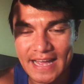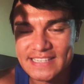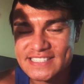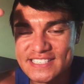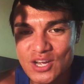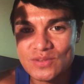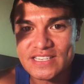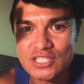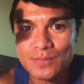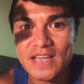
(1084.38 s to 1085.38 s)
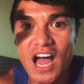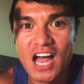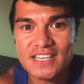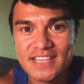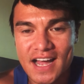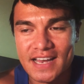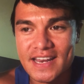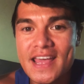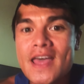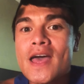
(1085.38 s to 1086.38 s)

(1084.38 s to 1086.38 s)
Yeah, it still needs to be undone.